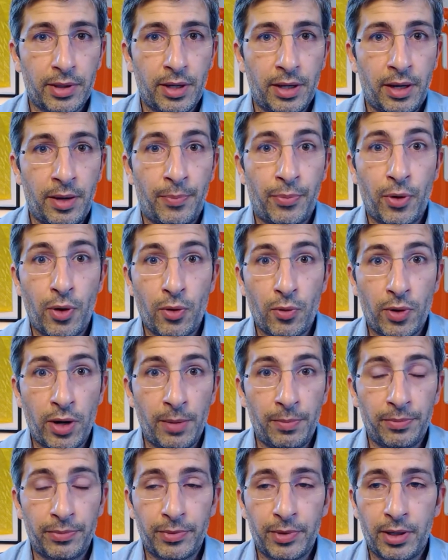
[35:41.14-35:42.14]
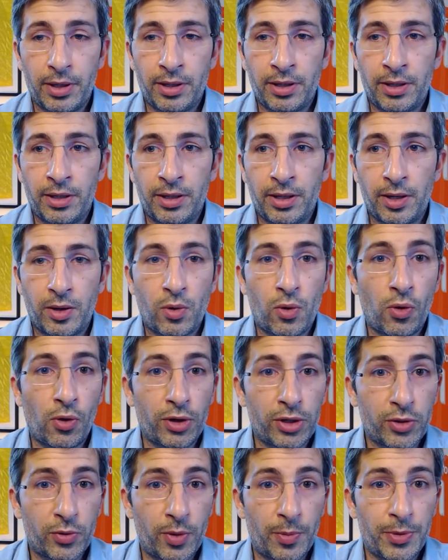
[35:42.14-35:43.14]
a program, a
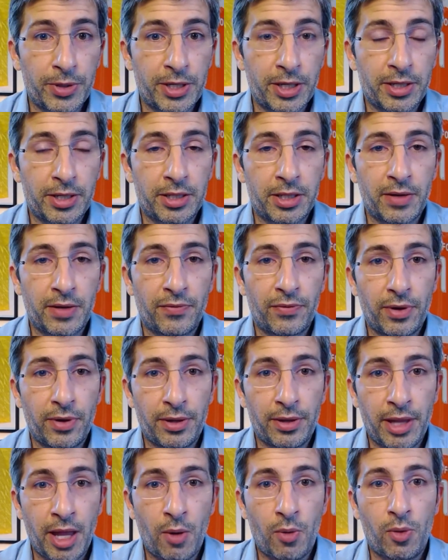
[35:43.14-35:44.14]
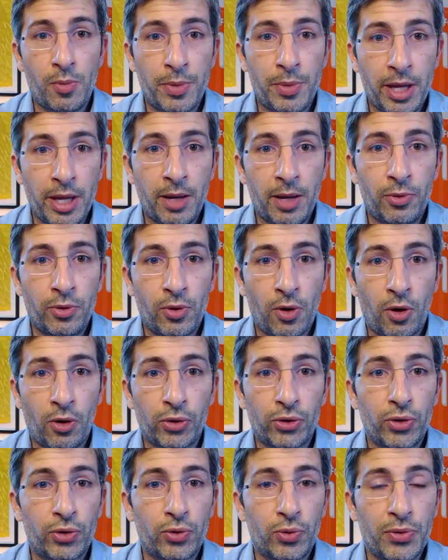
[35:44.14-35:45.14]
course representative, they will be able
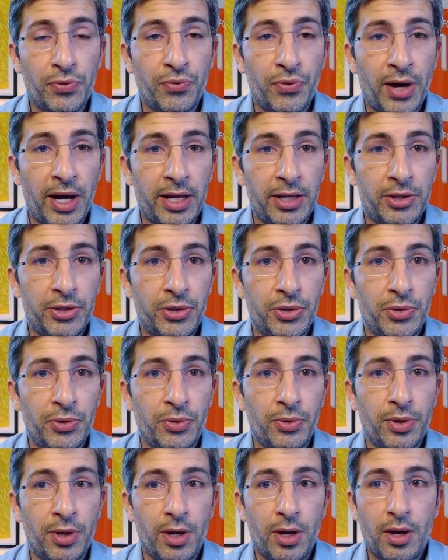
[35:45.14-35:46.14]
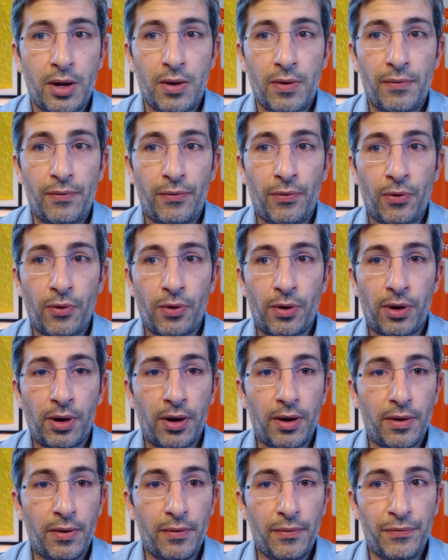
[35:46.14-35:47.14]
also to invite you
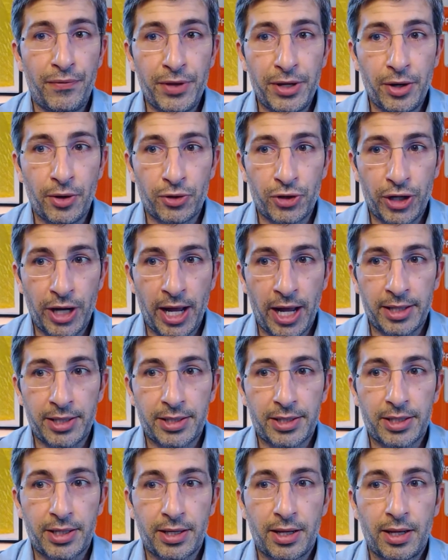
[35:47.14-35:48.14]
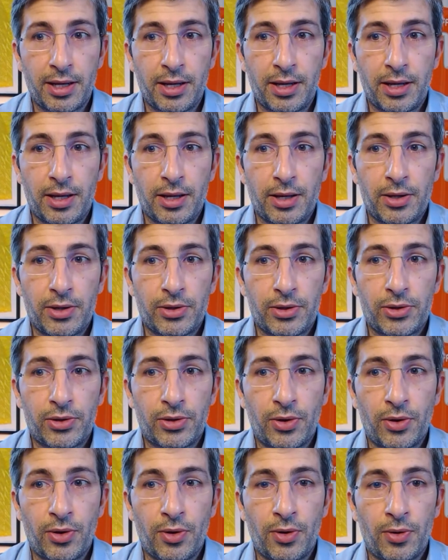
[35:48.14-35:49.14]
for video chats.
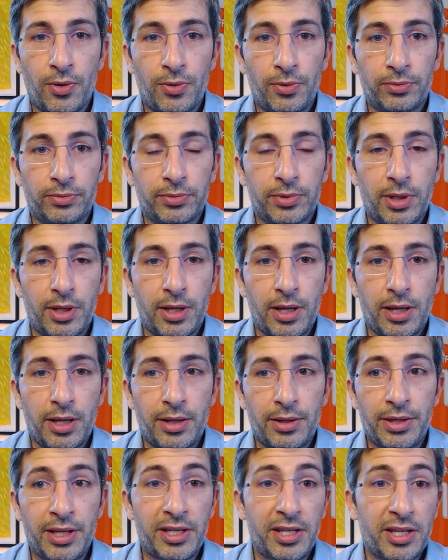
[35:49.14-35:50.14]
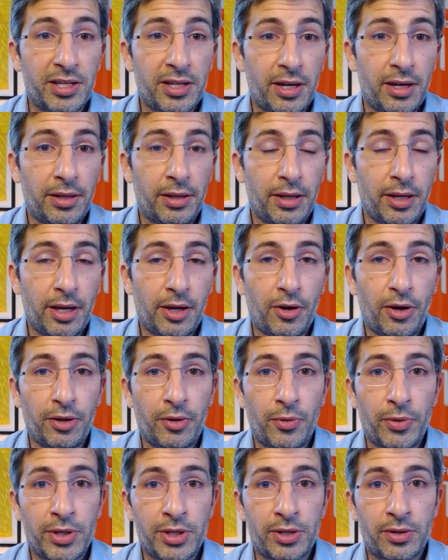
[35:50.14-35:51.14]
So this is, I think, another
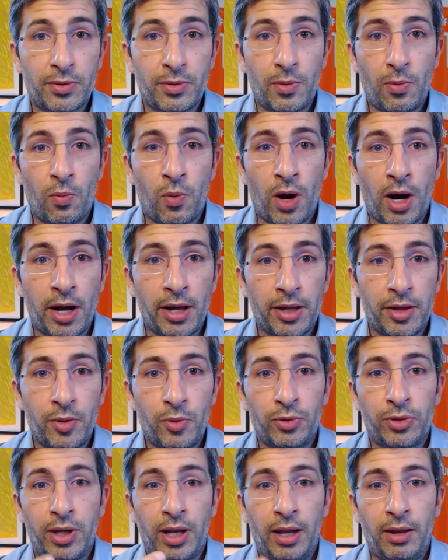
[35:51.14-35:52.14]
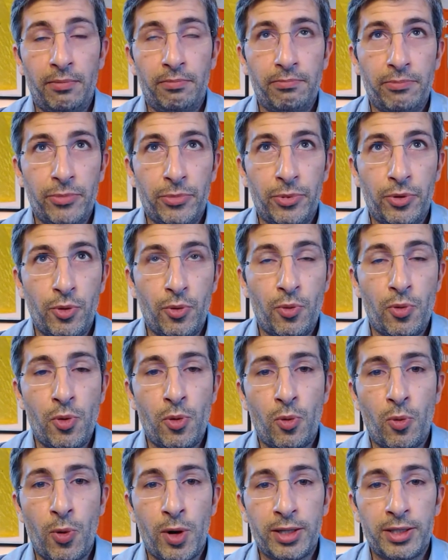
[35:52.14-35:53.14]
reason why you will
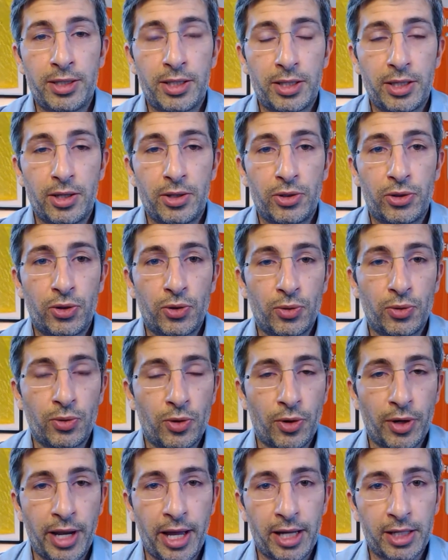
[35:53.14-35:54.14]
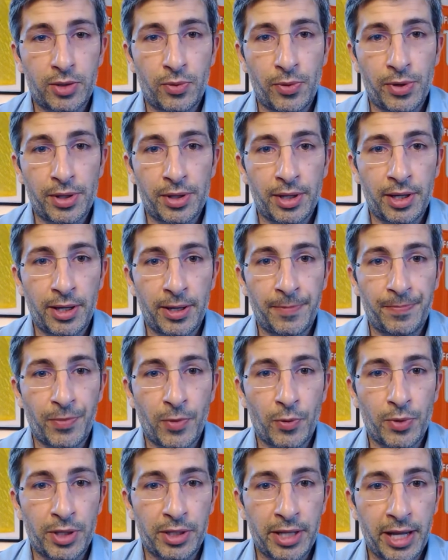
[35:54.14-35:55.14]
want to connect with
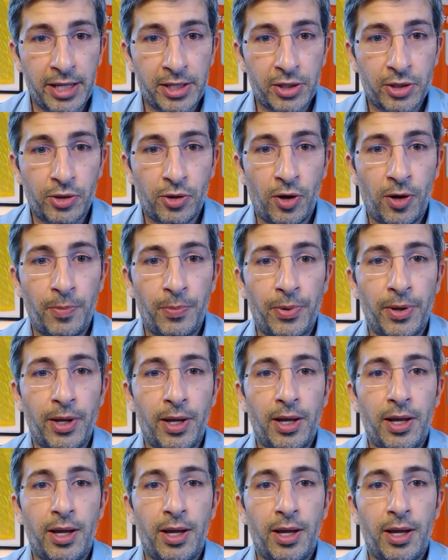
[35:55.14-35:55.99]
a desktop.